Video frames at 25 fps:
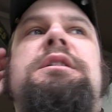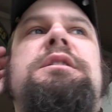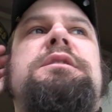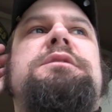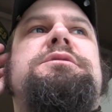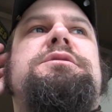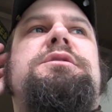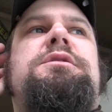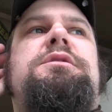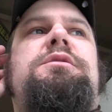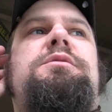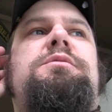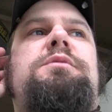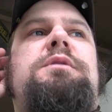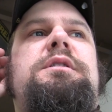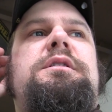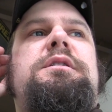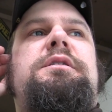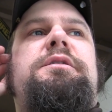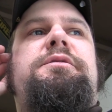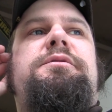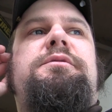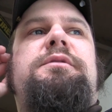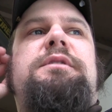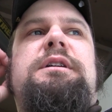So we're going
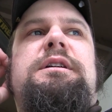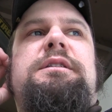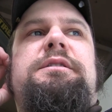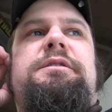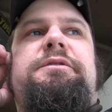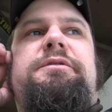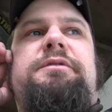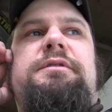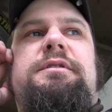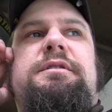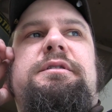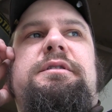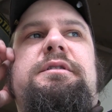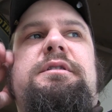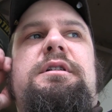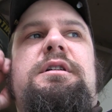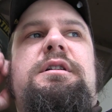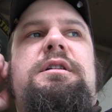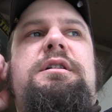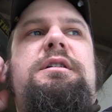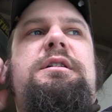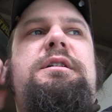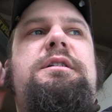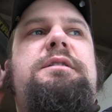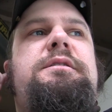to throw that in the trunk of the
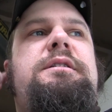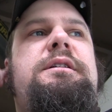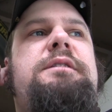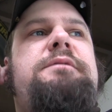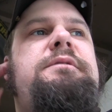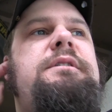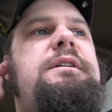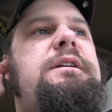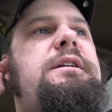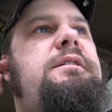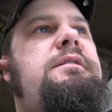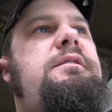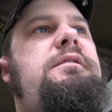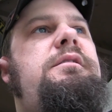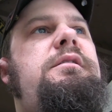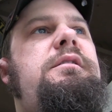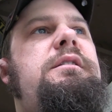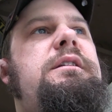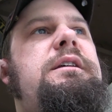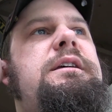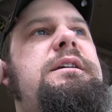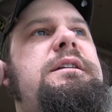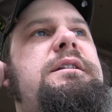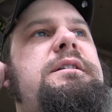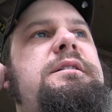car and get that ready to
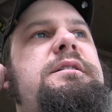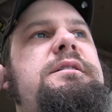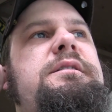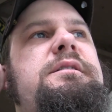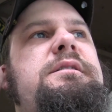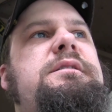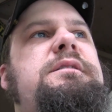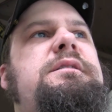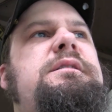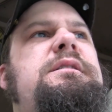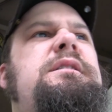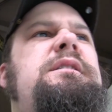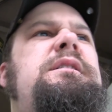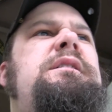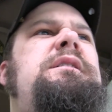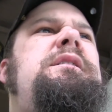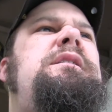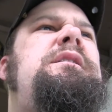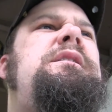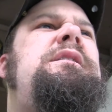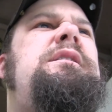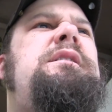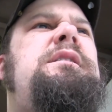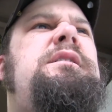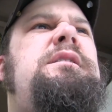haul in.
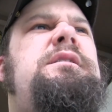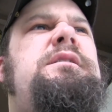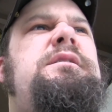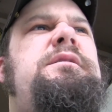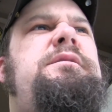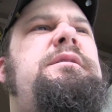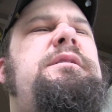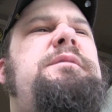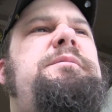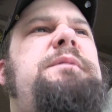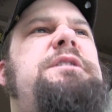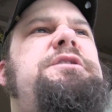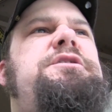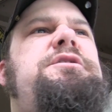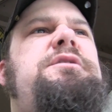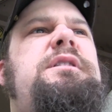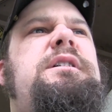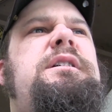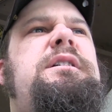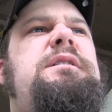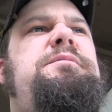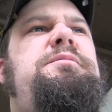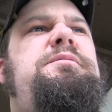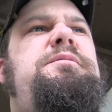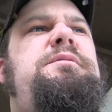And make sure
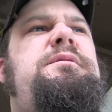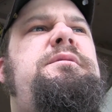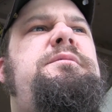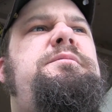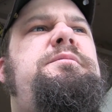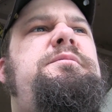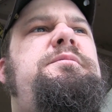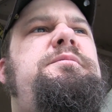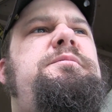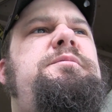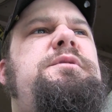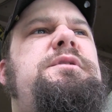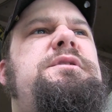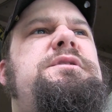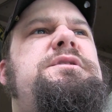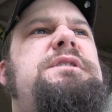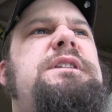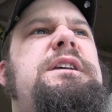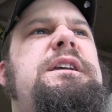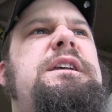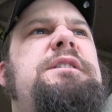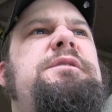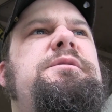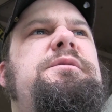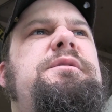I put a
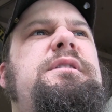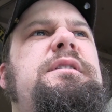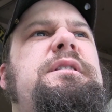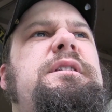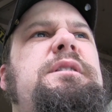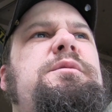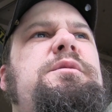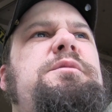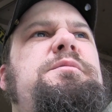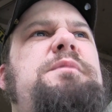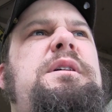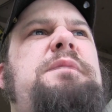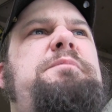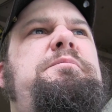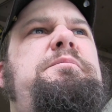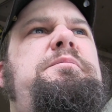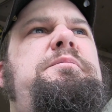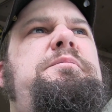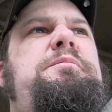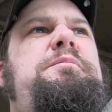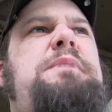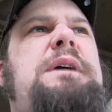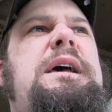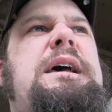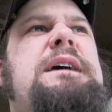sticky note on there with my
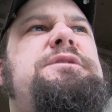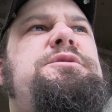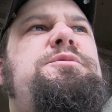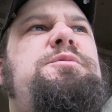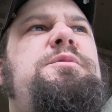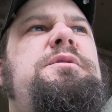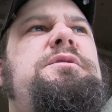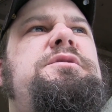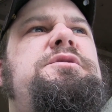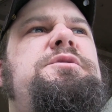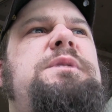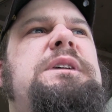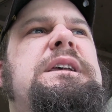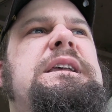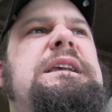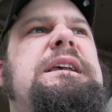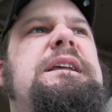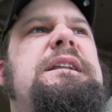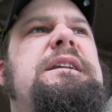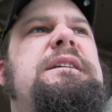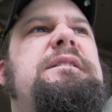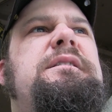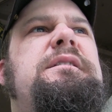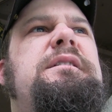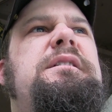password so we can
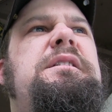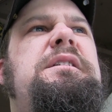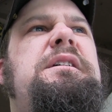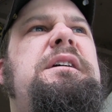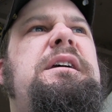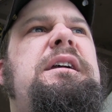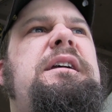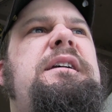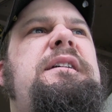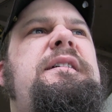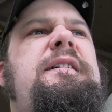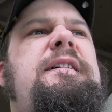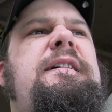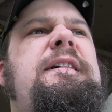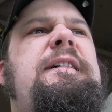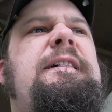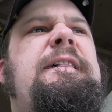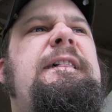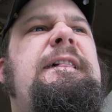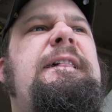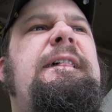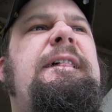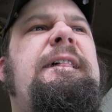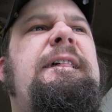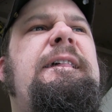get into the thing.
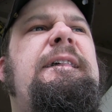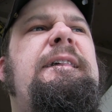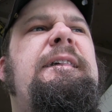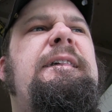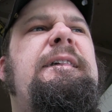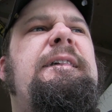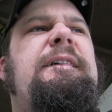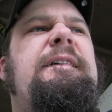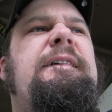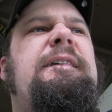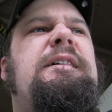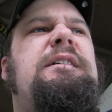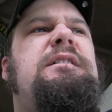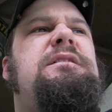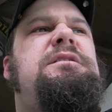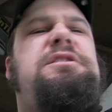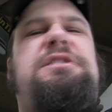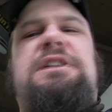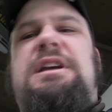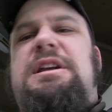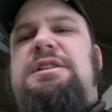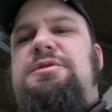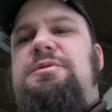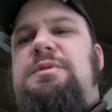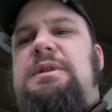I'll
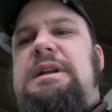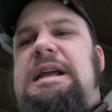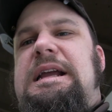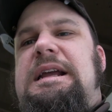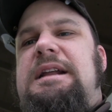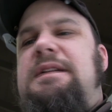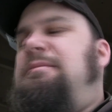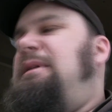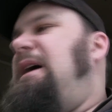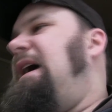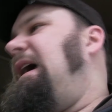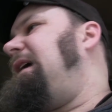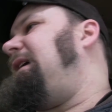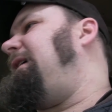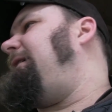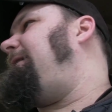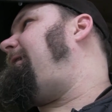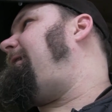change it when I get it back.